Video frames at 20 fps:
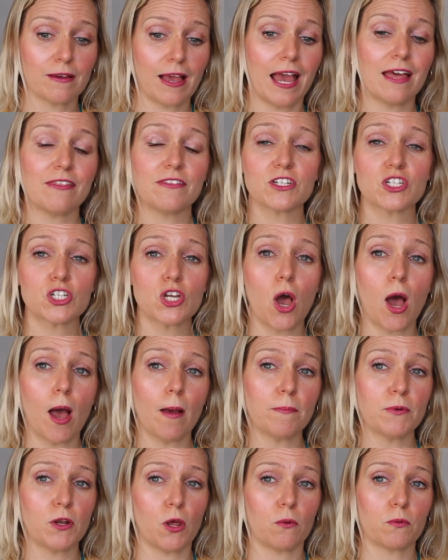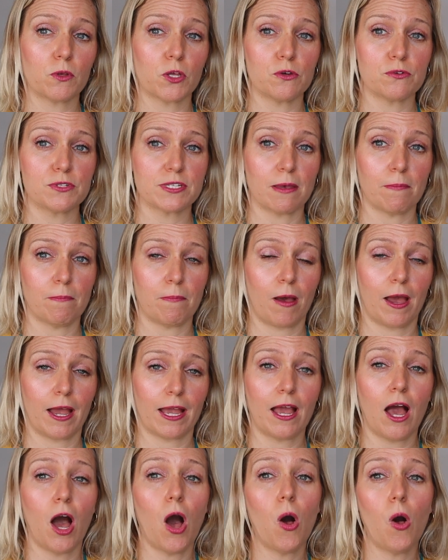and the top note goes up
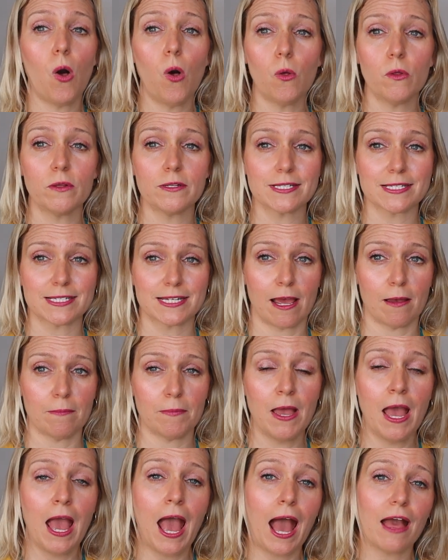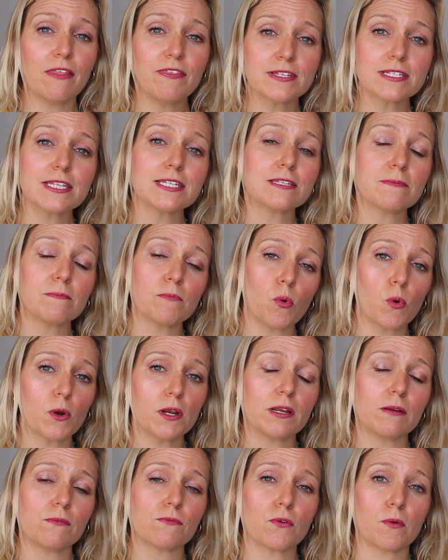by a whole step. And this is
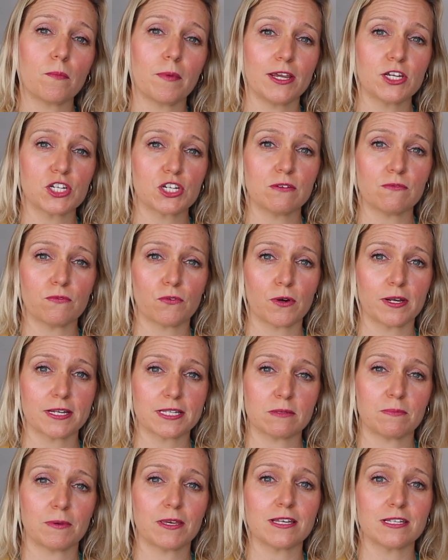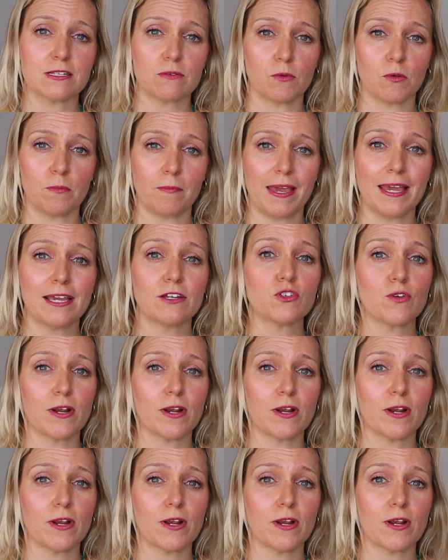important information for us because it will make